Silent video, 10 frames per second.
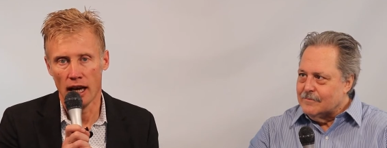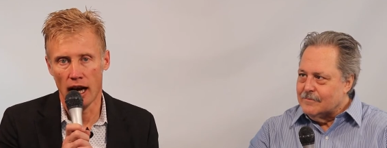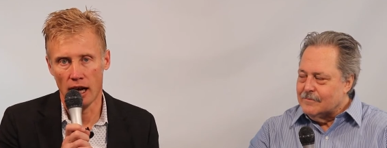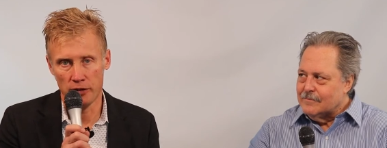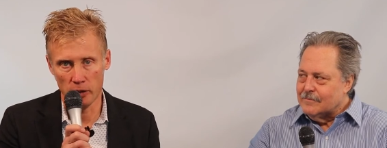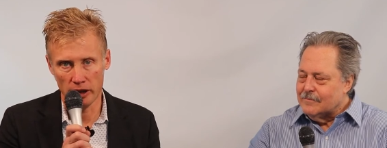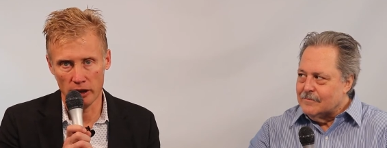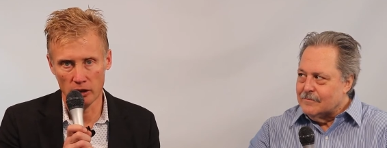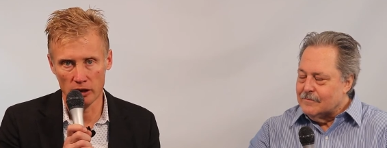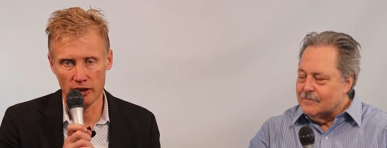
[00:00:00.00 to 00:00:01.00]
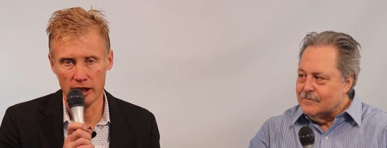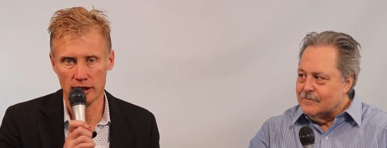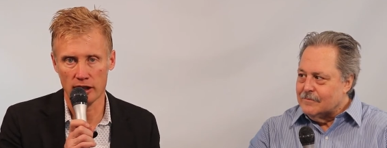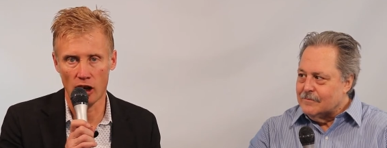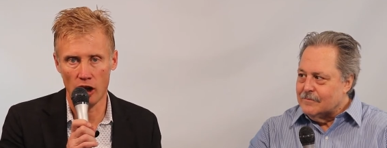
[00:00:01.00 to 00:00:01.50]
Speaker 1: Uh, if you want to get a hold of
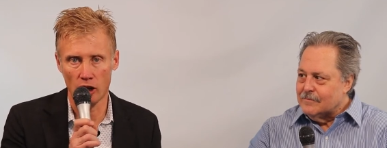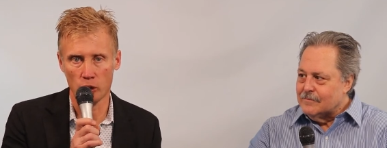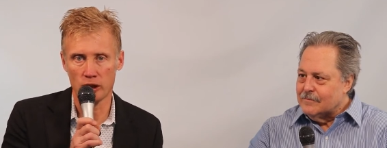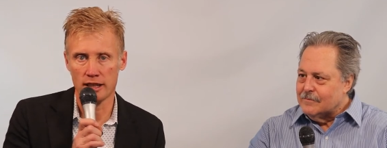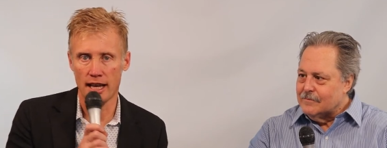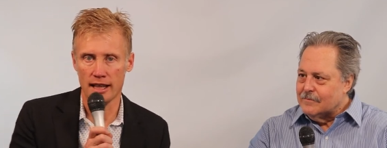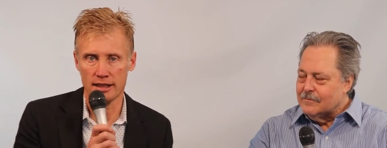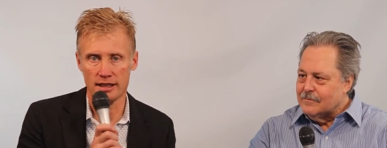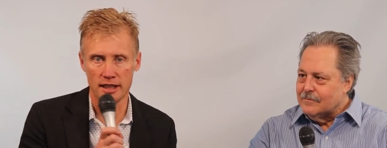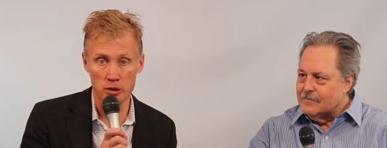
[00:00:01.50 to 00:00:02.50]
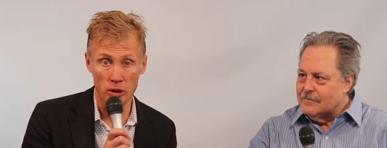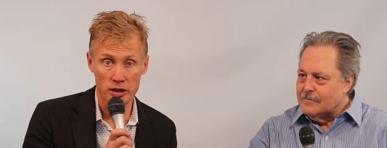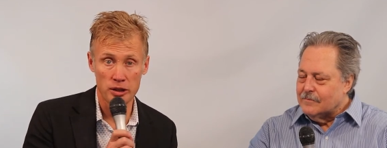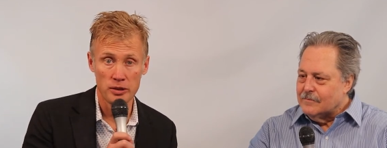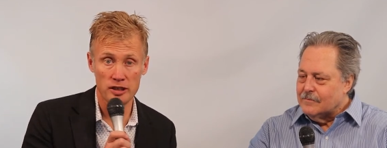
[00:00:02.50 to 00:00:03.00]
us, call or text six one
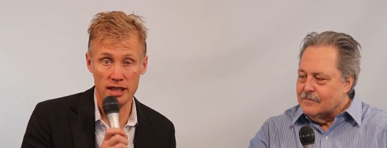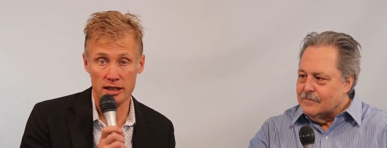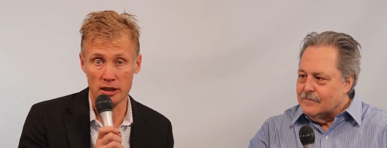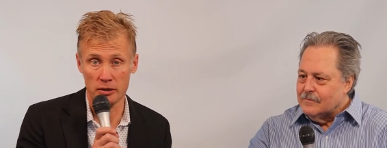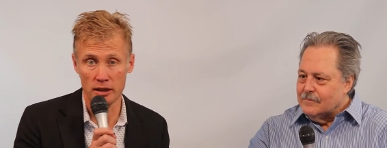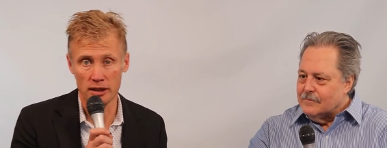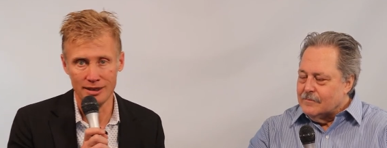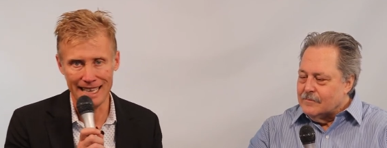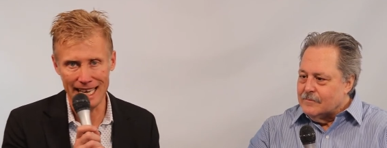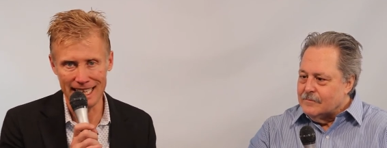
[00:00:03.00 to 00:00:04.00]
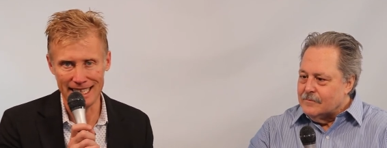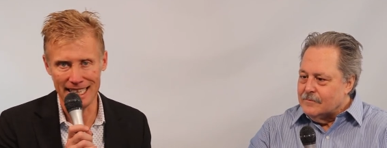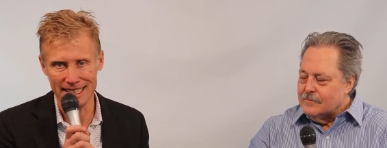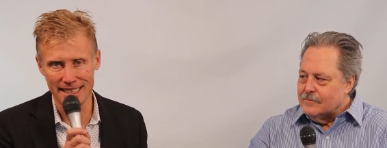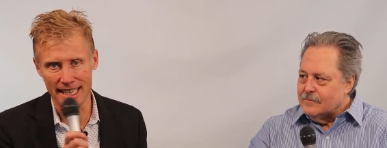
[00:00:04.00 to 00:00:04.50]
two, six hundred, eight
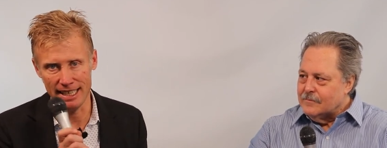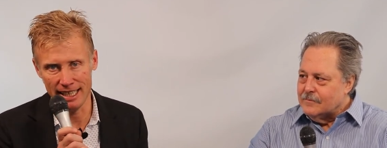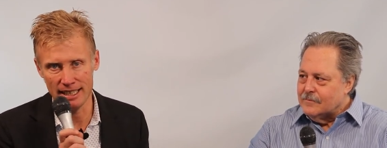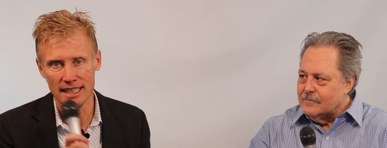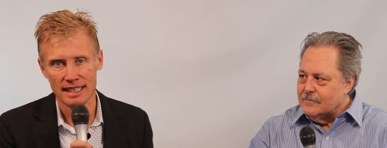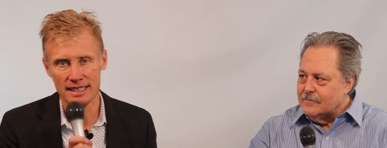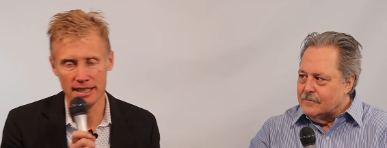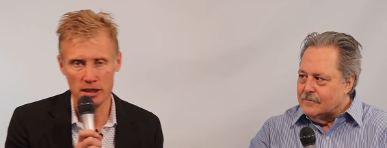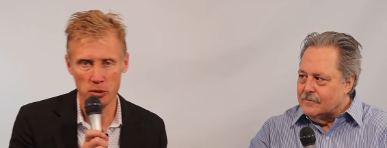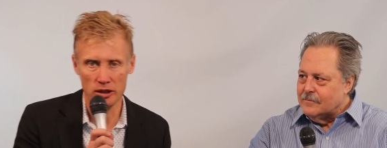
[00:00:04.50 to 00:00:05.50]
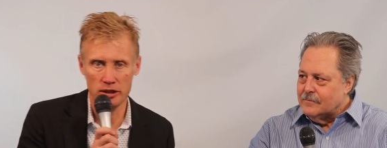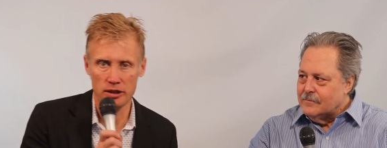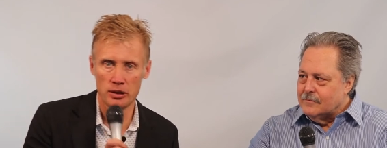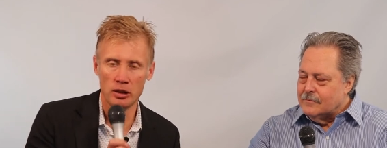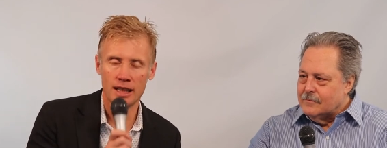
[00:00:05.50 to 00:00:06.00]
eight eight eight, six one
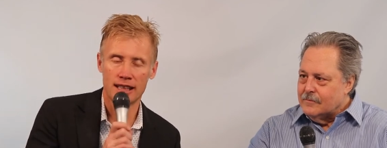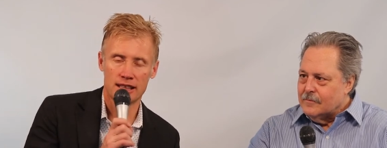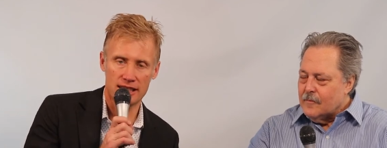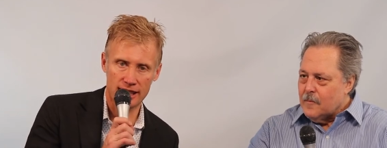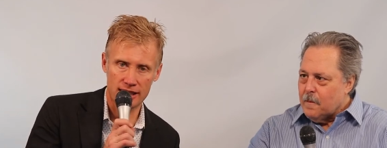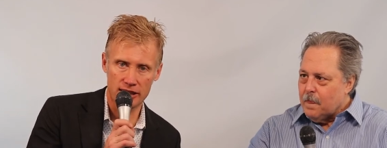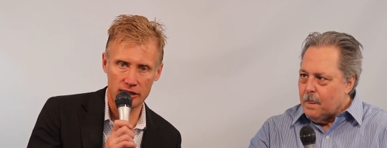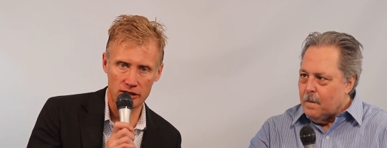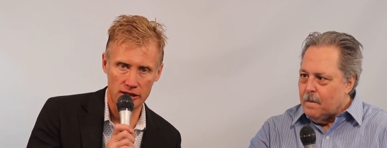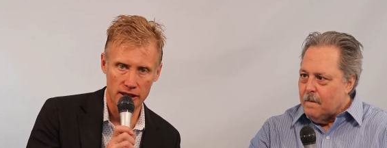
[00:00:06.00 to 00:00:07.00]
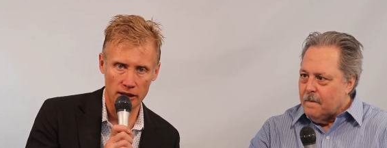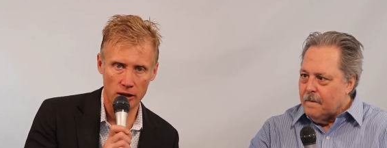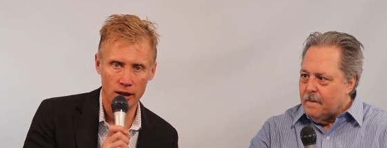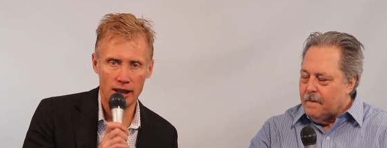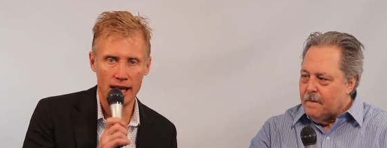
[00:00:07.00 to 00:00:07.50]
two, six hundred,
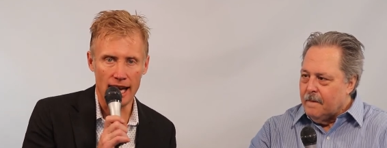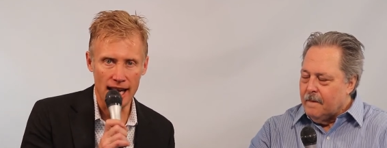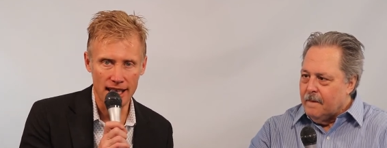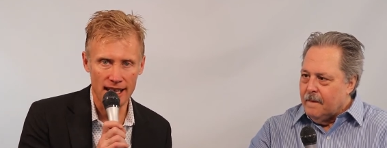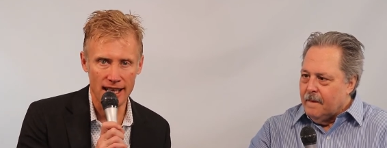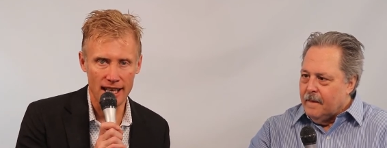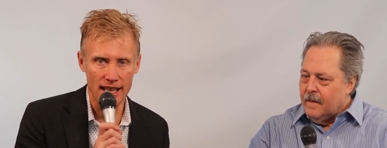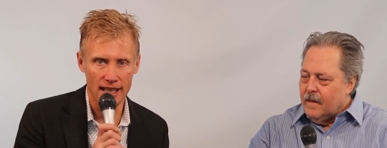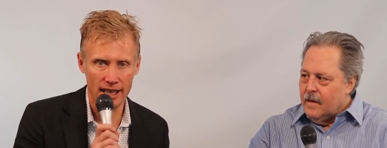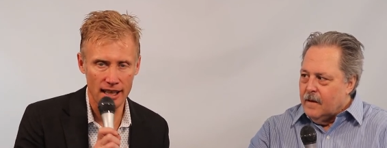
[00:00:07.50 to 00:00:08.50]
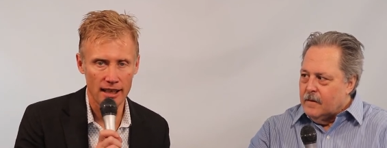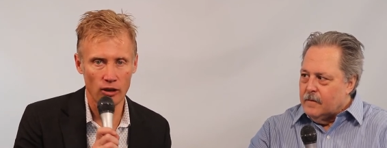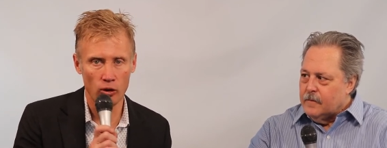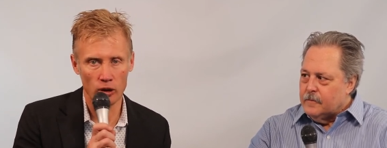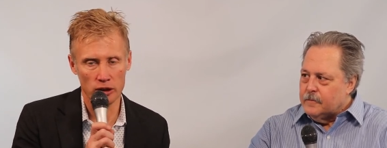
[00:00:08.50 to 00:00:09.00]
eight eight eight eight,
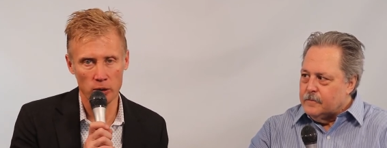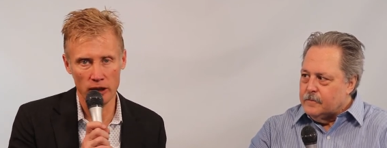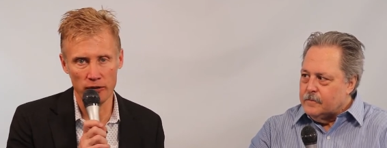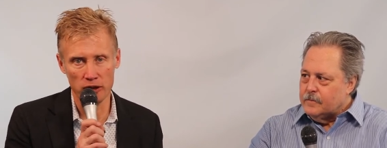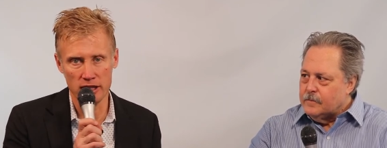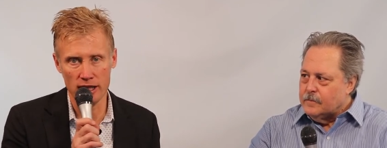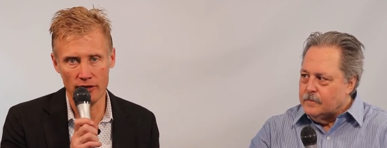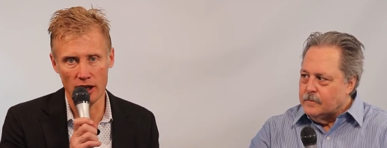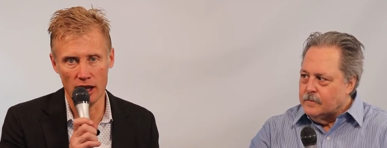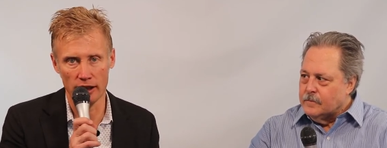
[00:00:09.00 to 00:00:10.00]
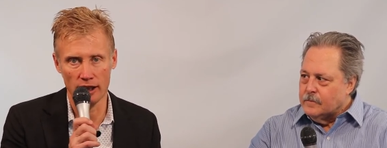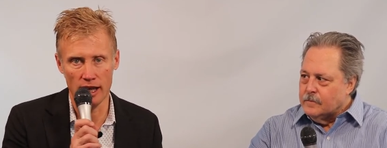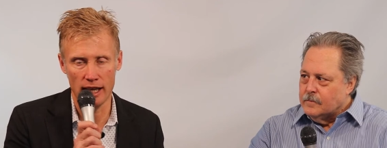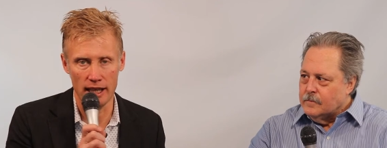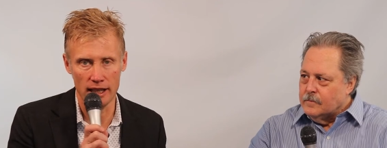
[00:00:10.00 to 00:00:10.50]
or twenty-four seven
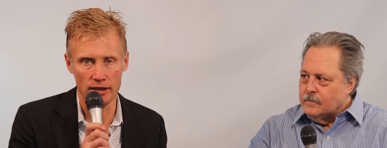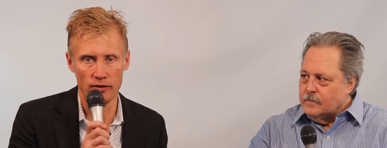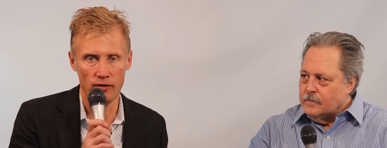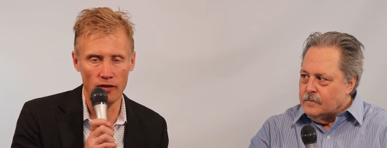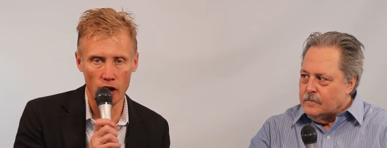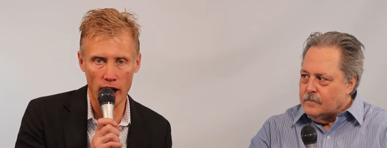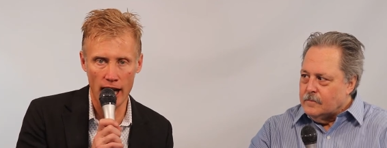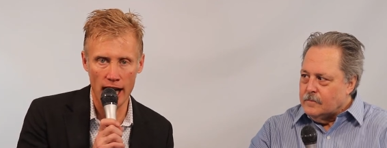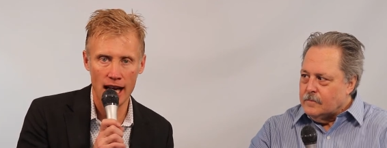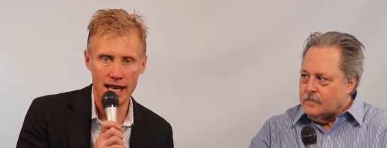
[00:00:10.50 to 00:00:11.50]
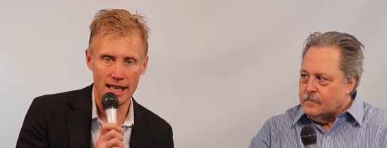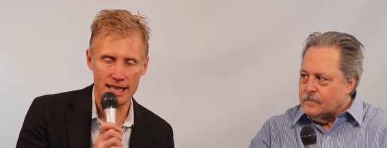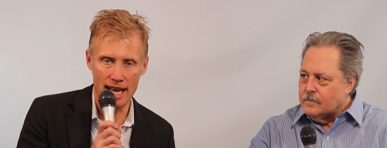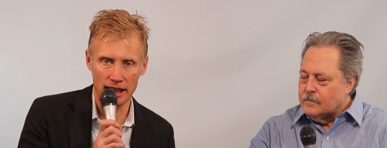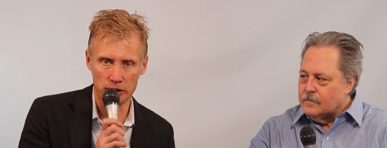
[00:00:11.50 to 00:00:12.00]
online at verde
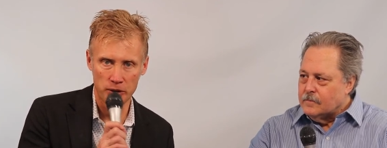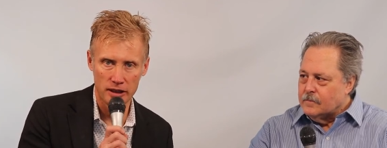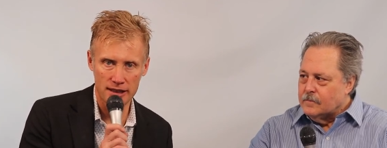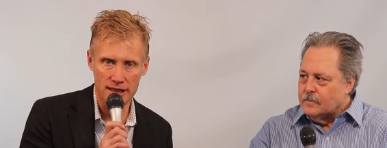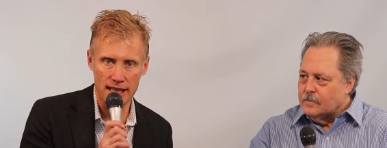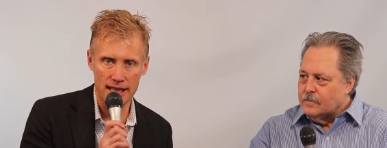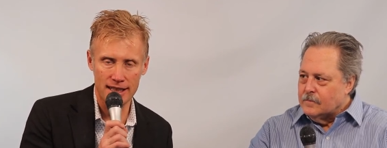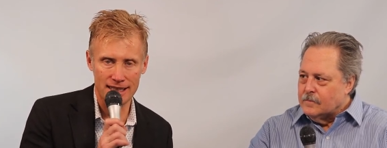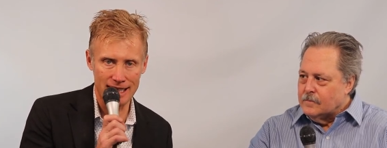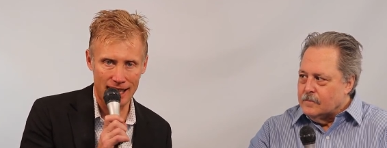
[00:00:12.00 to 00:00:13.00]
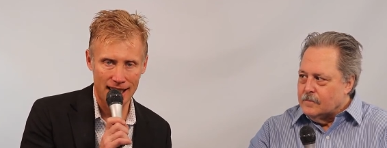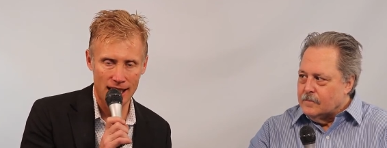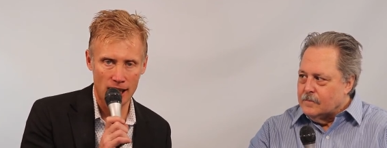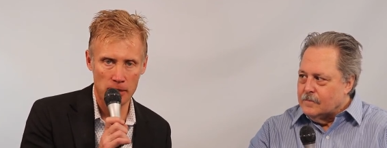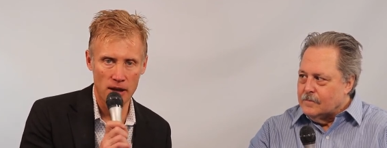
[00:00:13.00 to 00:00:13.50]
dash real estate dot
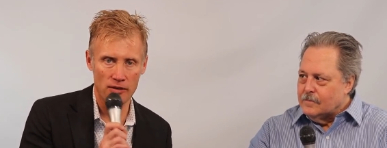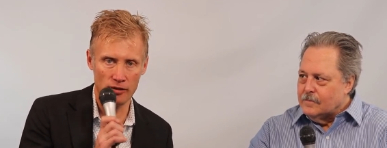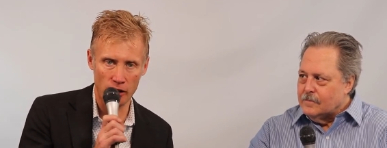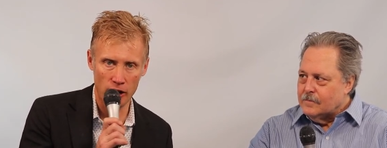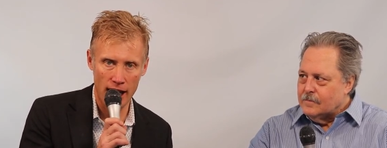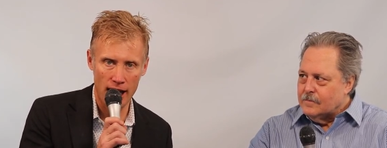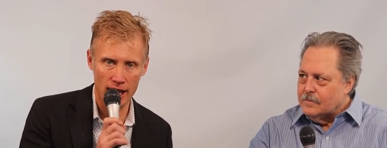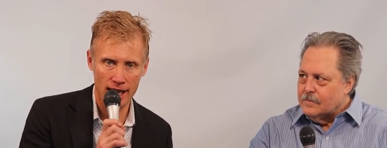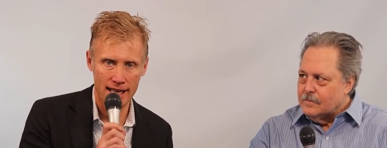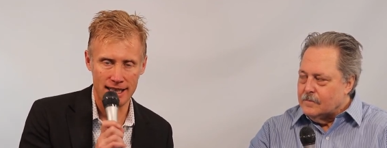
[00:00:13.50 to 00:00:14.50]
com. Verde